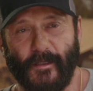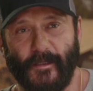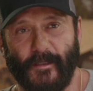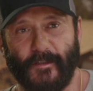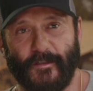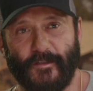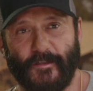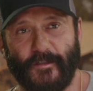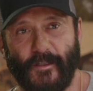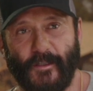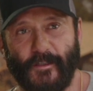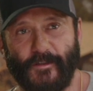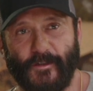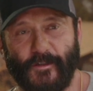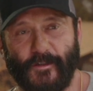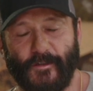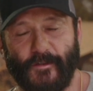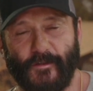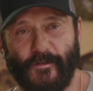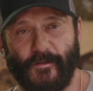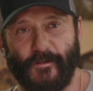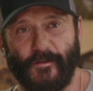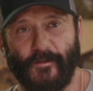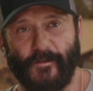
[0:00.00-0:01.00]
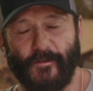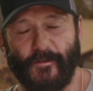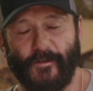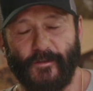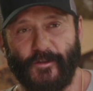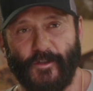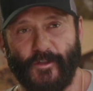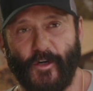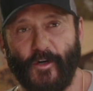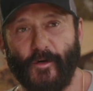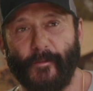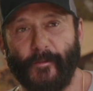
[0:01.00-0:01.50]
and such a
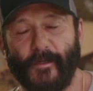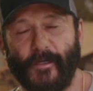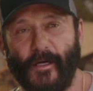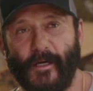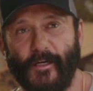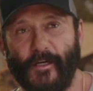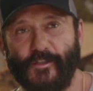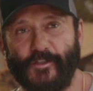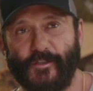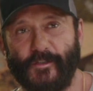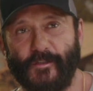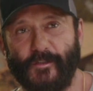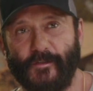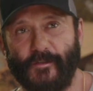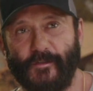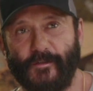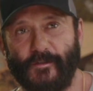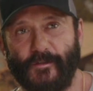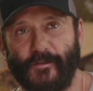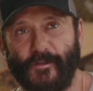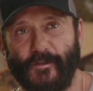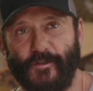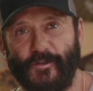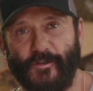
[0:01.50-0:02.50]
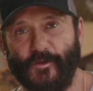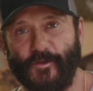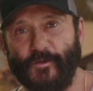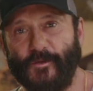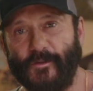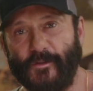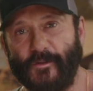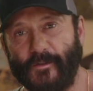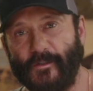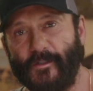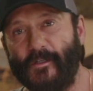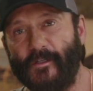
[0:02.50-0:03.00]
determination to do
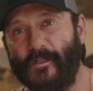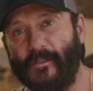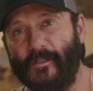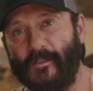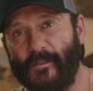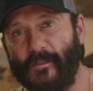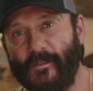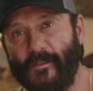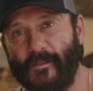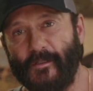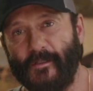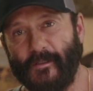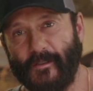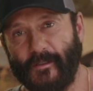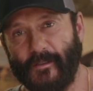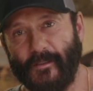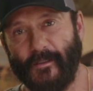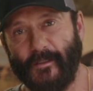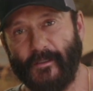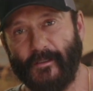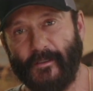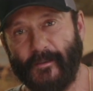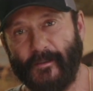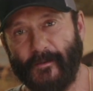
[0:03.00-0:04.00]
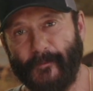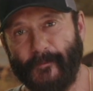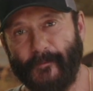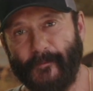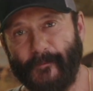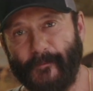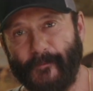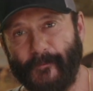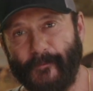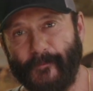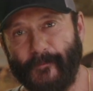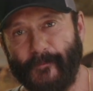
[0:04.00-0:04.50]
good
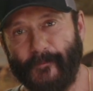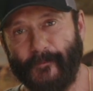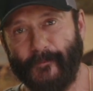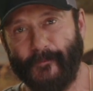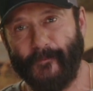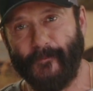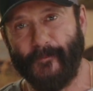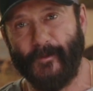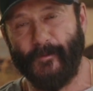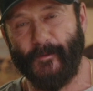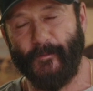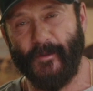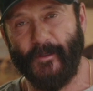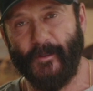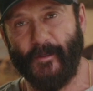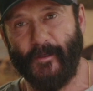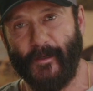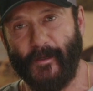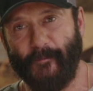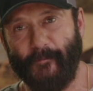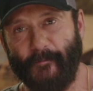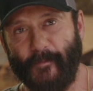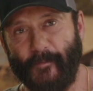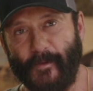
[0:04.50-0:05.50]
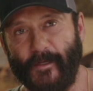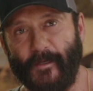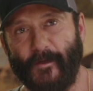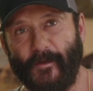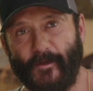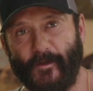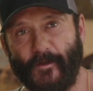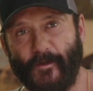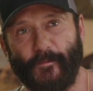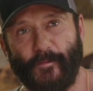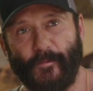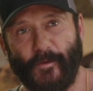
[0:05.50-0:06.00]
and be
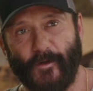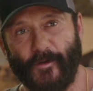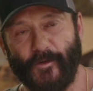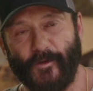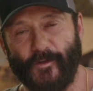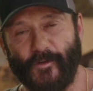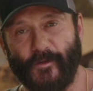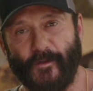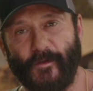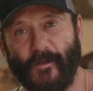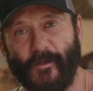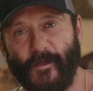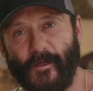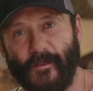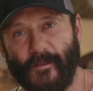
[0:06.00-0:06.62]
a good person.